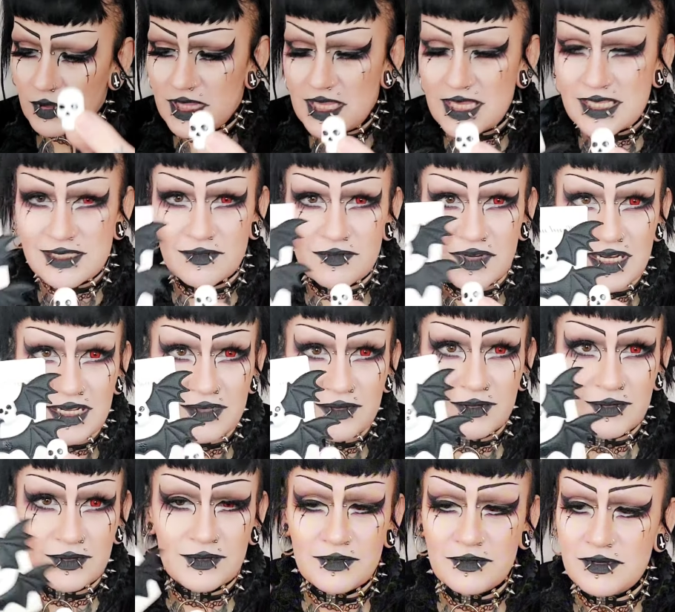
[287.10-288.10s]
these are really
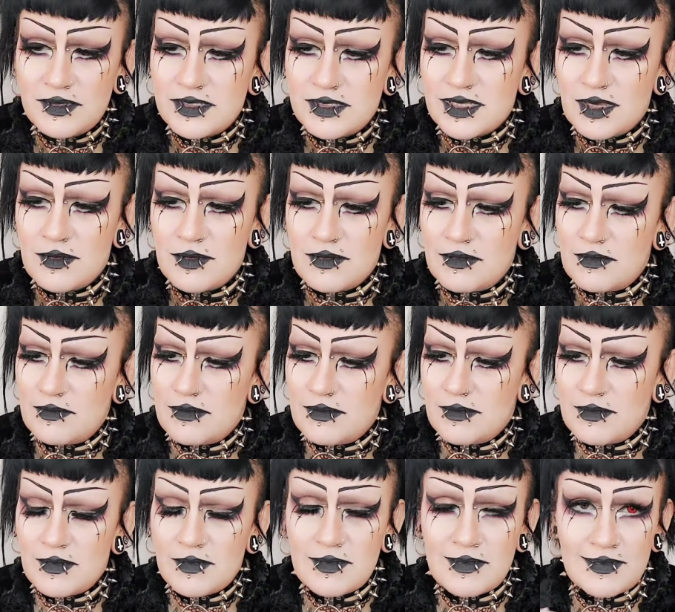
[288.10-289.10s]
cool, so,
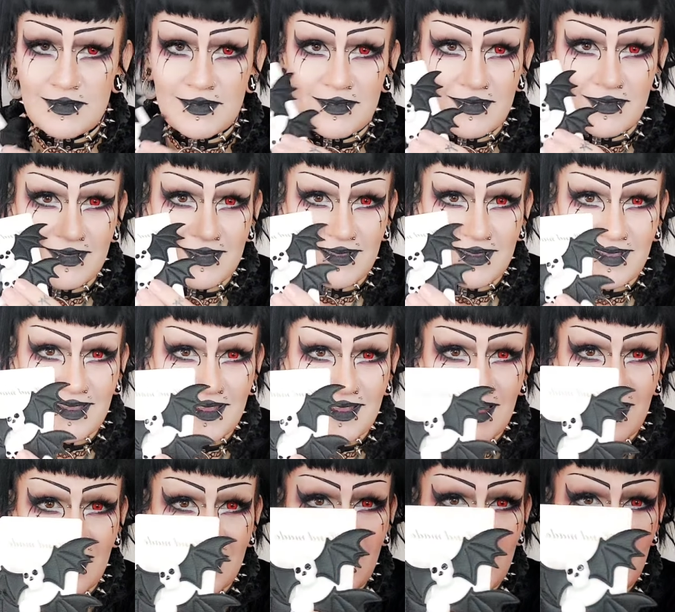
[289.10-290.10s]

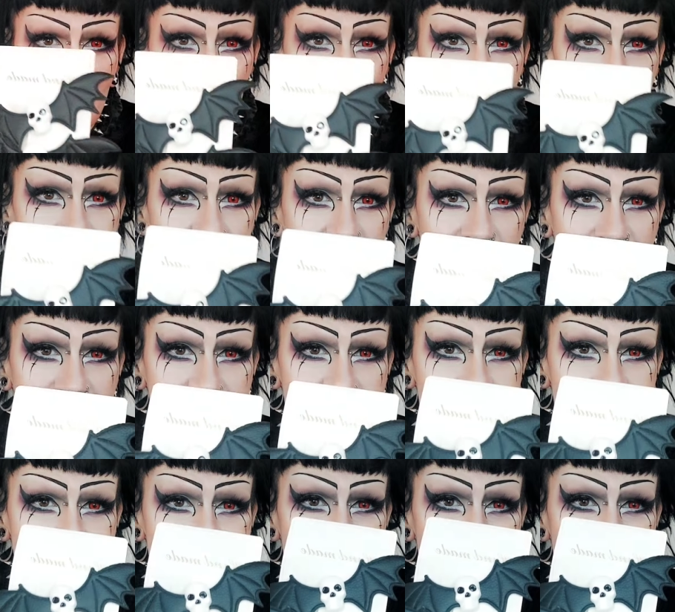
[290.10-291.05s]
and I love these.